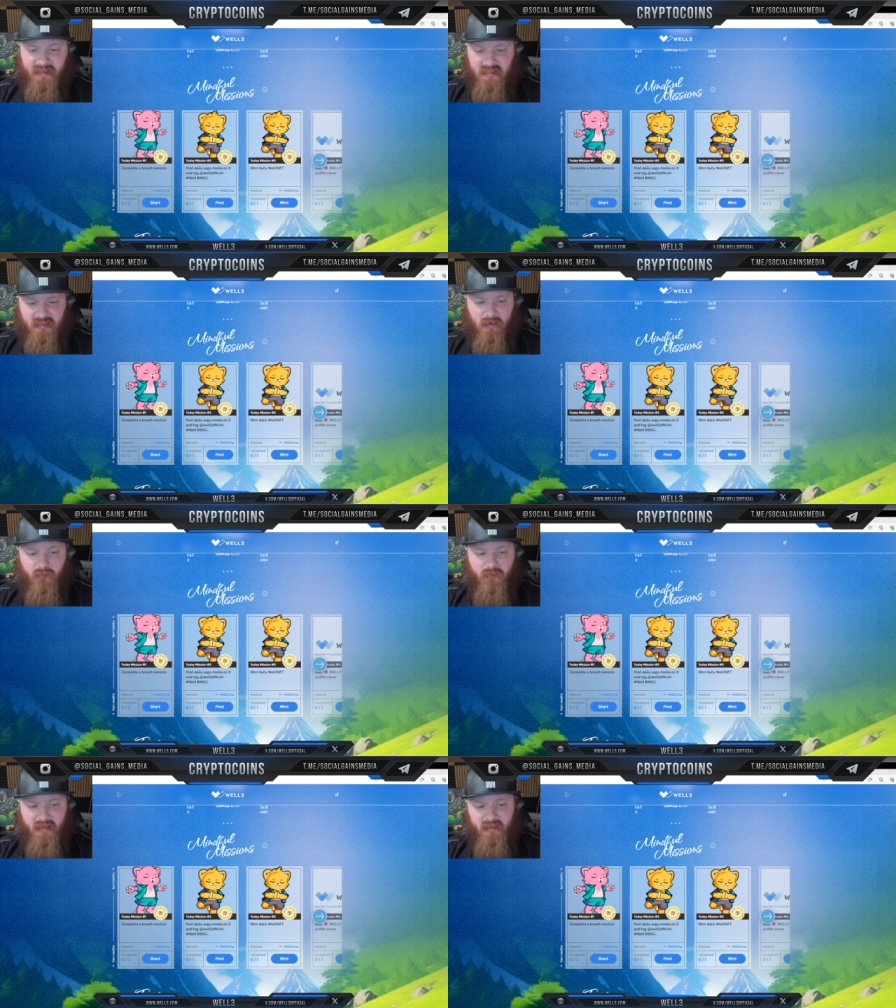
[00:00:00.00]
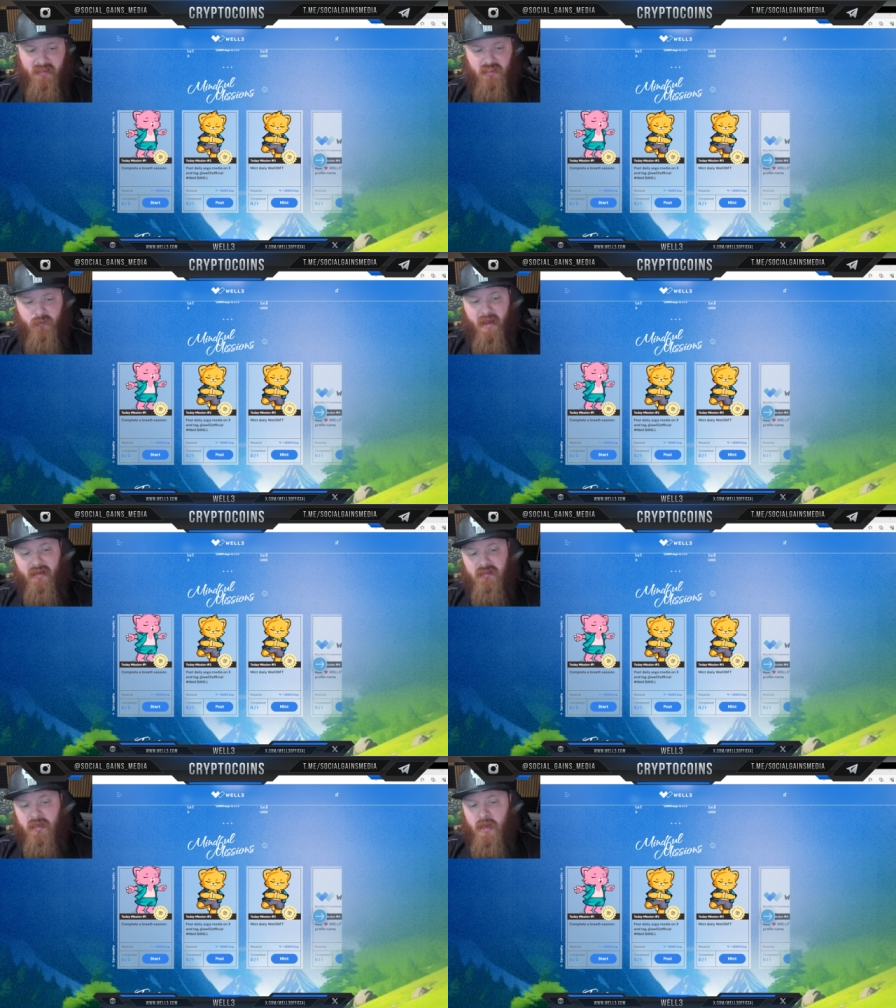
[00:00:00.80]
itself in this
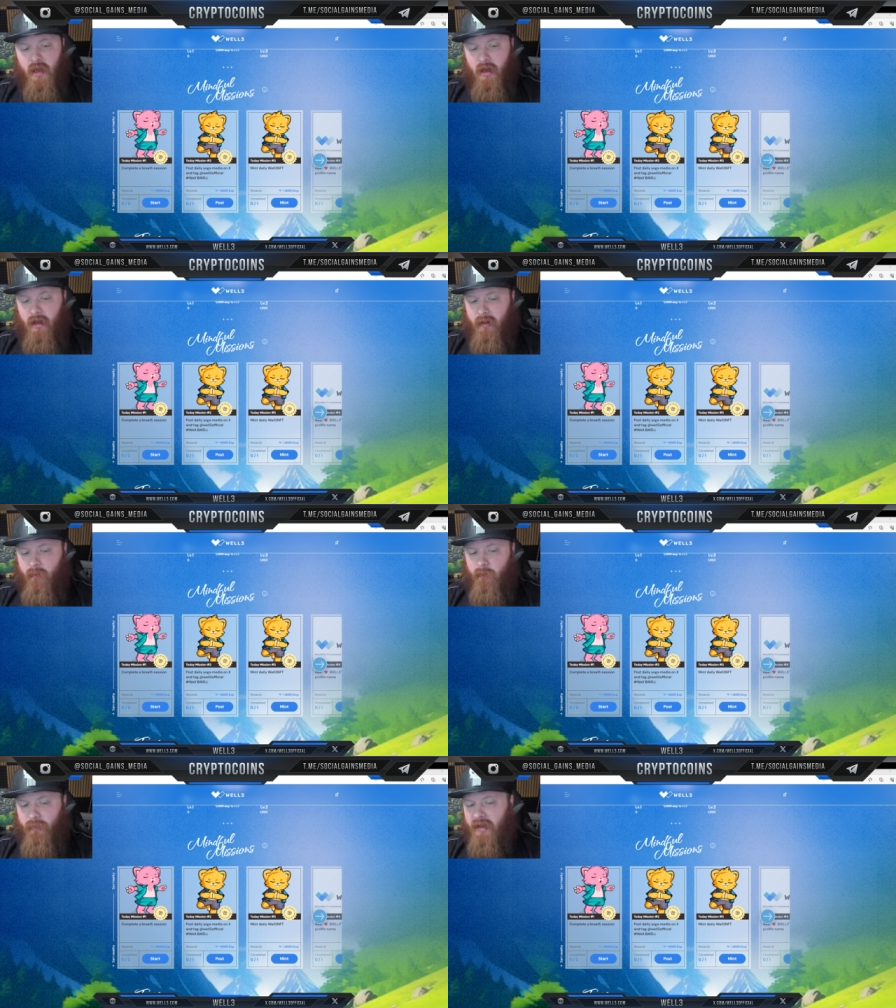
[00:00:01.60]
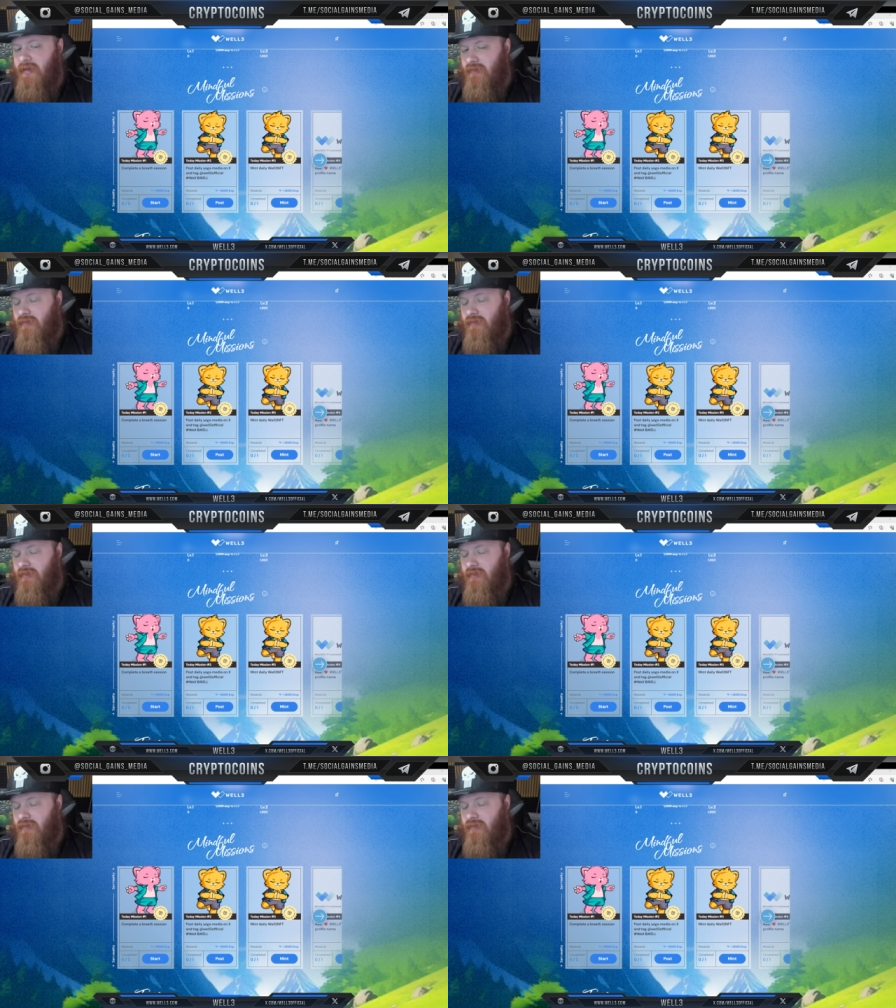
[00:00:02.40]
space. Um, but